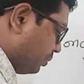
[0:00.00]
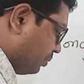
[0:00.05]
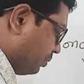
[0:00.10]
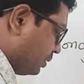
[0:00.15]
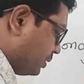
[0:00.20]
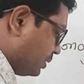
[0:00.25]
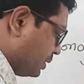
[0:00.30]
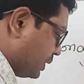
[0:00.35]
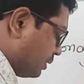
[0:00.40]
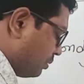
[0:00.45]

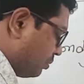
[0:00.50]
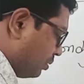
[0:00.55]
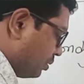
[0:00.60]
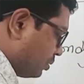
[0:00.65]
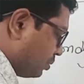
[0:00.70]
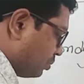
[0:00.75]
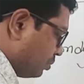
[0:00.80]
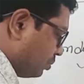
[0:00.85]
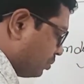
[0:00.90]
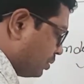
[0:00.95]
is equal
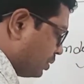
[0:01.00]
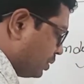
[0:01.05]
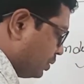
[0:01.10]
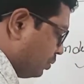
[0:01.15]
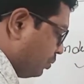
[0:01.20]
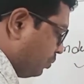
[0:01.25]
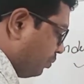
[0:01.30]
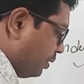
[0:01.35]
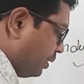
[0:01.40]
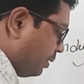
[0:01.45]
to
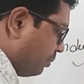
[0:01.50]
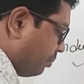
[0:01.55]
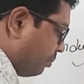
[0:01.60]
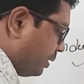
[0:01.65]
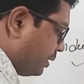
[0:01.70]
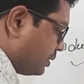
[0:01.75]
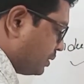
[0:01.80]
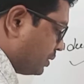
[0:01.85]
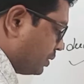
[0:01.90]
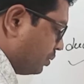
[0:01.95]
Q1 plus
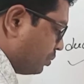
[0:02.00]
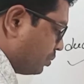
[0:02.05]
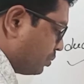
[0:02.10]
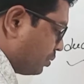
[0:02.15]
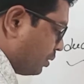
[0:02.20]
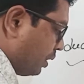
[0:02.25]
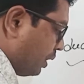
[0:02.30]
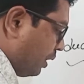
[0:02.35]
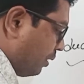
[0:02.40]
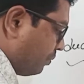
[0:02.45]
Q2
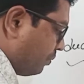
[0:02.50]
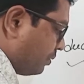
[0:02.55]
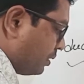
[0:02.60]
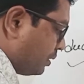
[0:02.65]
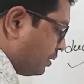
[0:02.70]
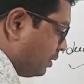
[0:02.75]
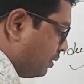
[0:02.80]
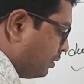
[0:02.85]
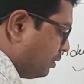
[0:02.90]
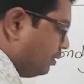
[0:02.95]
after the
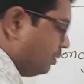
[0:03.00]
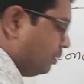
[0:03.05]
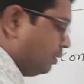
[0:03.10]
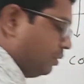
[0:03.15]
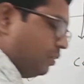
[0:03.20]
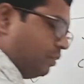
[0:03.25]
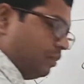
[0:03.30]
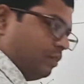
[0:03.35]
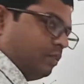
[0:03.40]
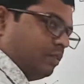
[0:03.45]

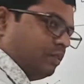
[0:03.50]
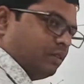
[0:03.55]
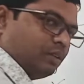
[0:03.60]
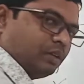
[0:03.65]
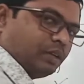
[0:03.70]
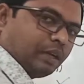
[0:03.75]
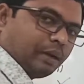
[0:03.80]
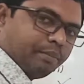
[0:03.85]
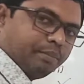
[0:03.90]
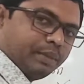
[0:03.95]

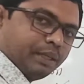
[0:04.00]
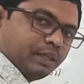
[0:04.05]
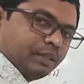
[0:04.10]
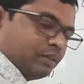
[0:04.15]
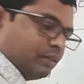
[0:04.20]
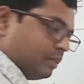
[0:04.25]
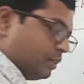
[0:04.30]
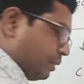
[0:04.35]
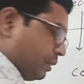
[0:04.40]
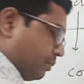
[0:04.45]

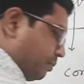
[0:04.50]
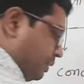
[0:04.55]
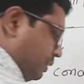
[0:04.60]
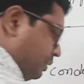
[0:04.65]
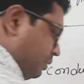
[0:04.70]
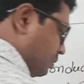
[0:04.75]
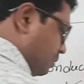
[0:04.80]
rubbing. That means